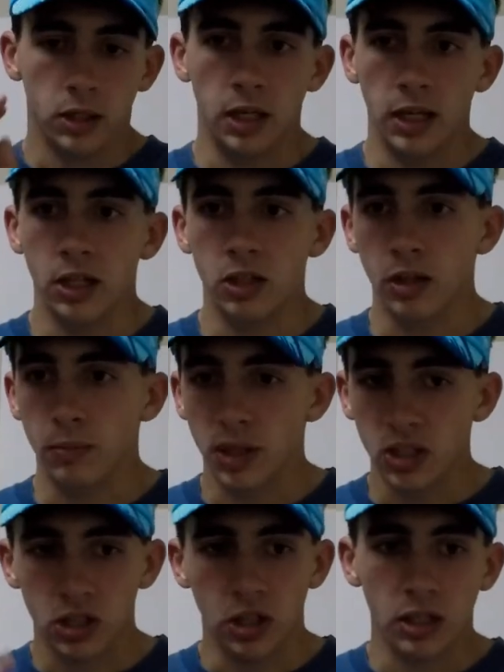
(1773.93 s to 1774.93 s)
And
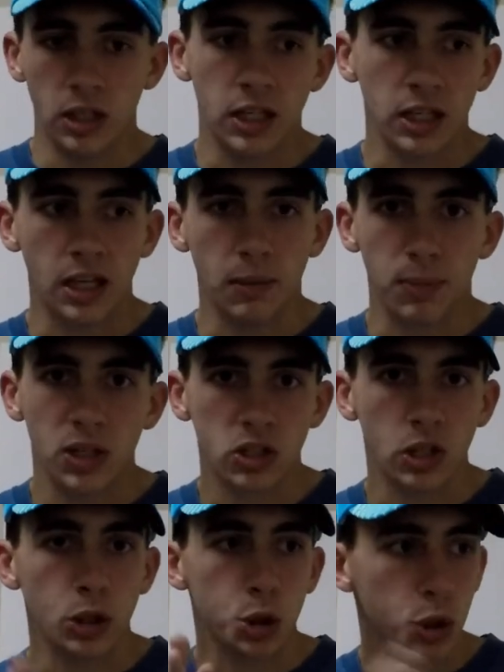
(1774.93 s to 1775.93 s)
based on
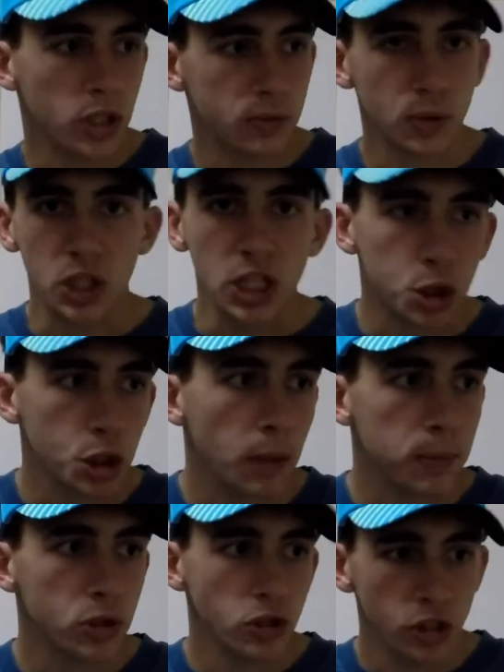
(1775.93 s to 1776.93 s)
the transportation
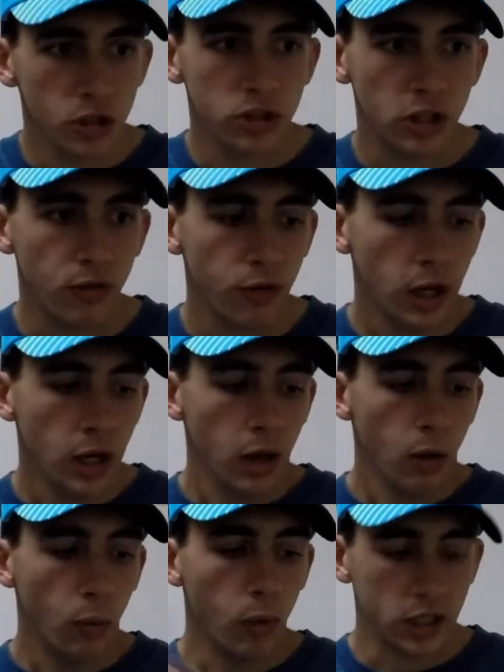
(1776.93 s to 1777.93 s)
opportunities of
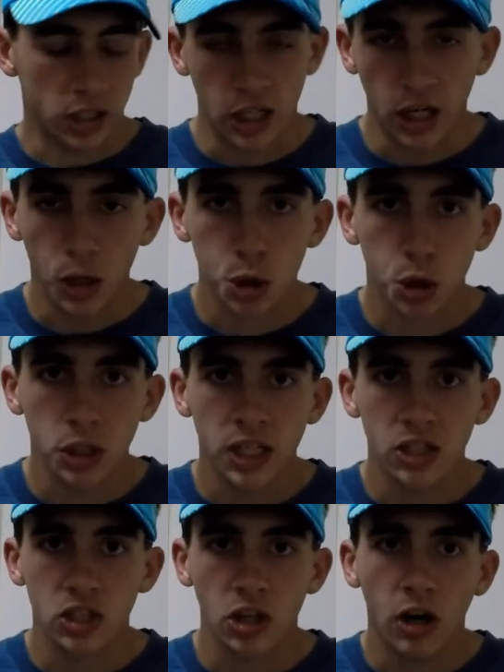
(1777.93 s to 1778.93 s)
what Caltrain
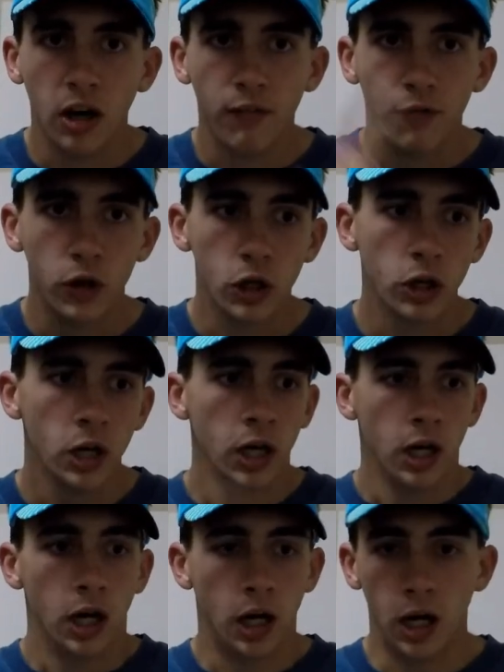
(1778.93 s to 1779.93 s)
has to offer,
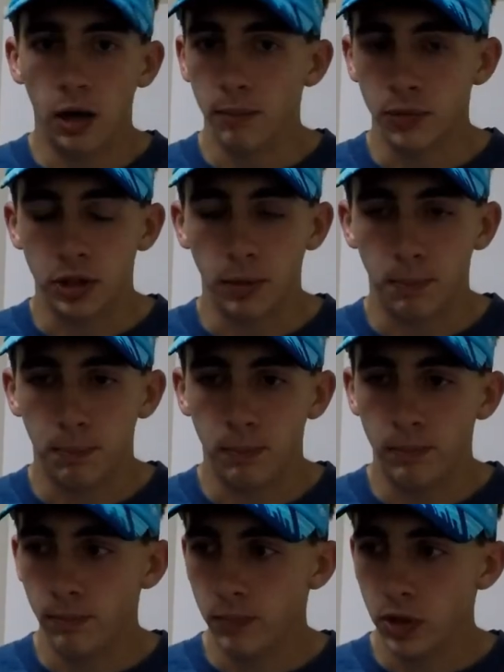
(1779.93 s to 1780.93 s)
the
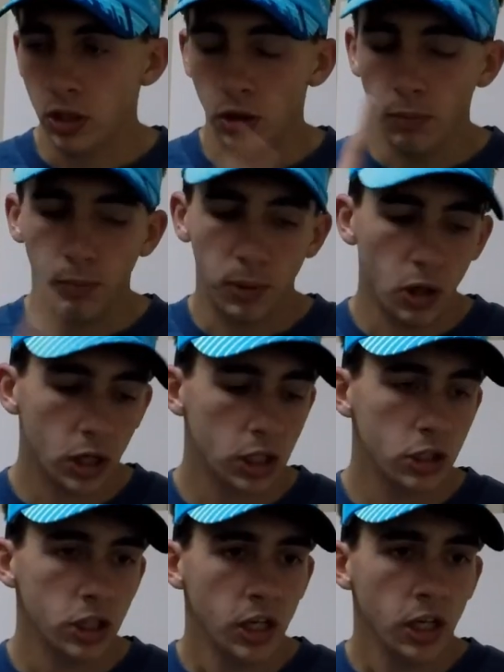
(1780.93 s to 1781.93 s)
BART,